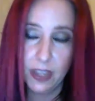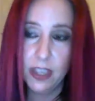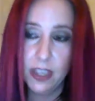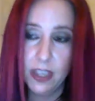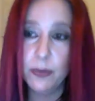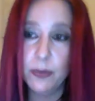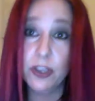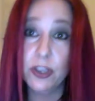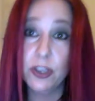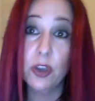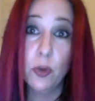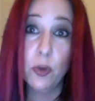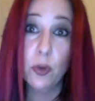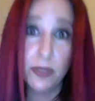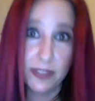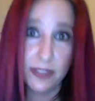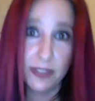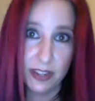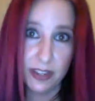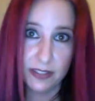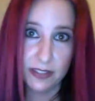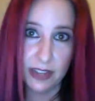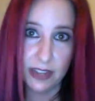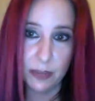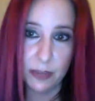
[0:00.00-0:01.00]
but go with the
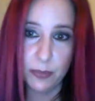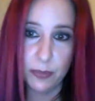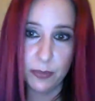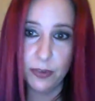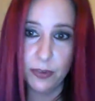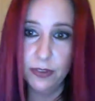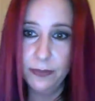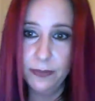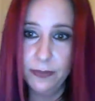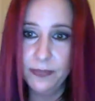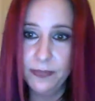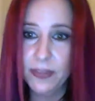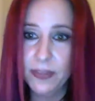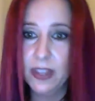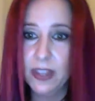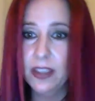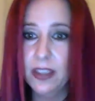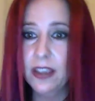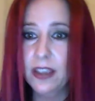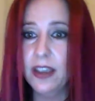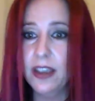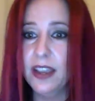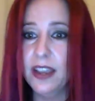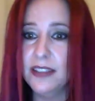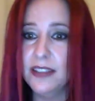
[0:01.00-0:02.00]
example.
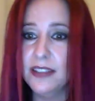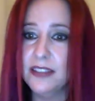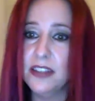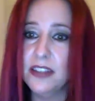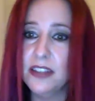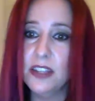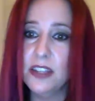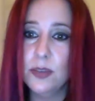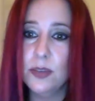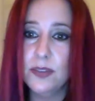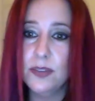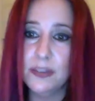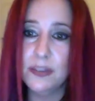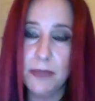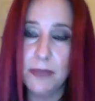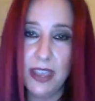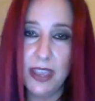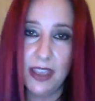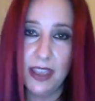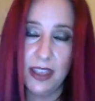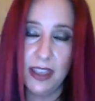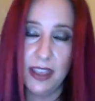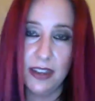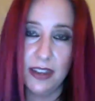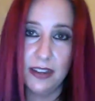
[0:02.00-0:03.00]
I say to you as a
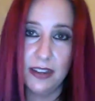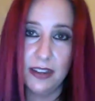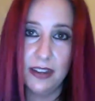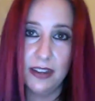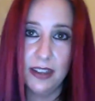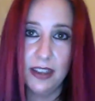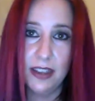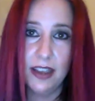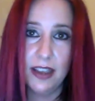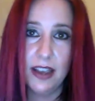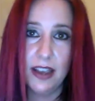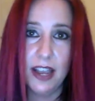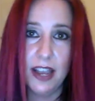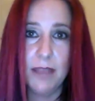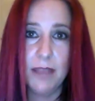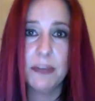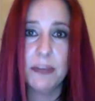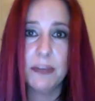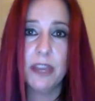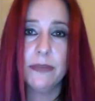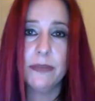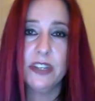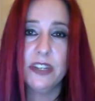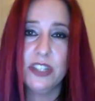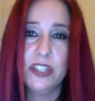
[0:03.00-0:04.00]
man, I'm
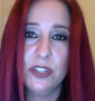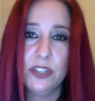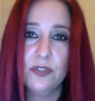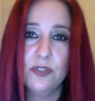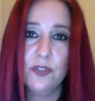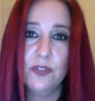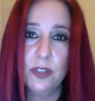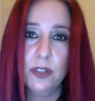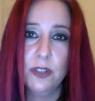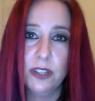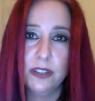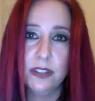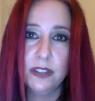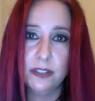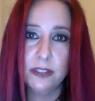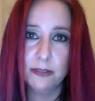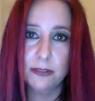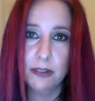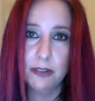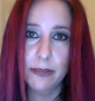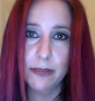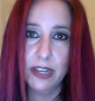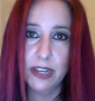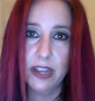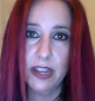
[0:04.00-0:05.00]
coming to you fully as a
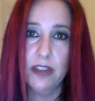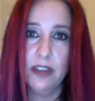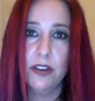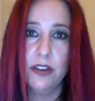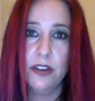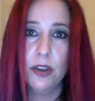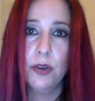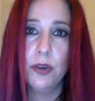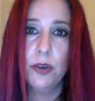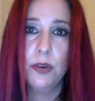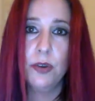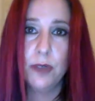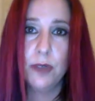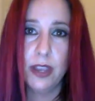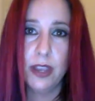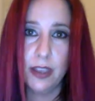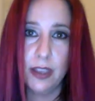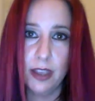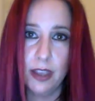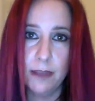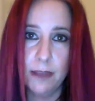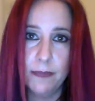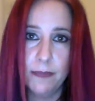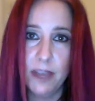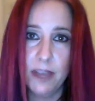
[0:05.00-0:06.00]
woman. I know who I
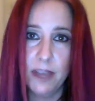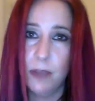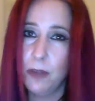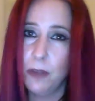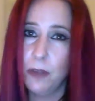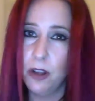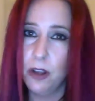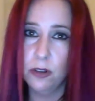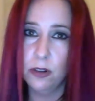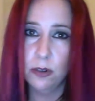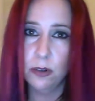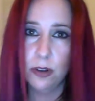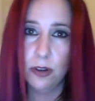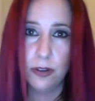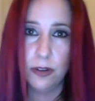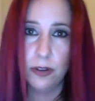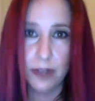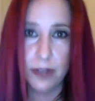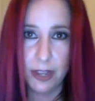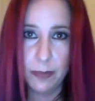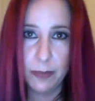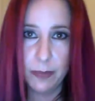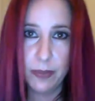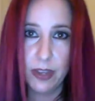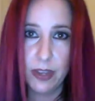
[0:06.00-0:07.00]
am. I'm all grown
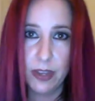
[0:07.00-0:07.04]
up.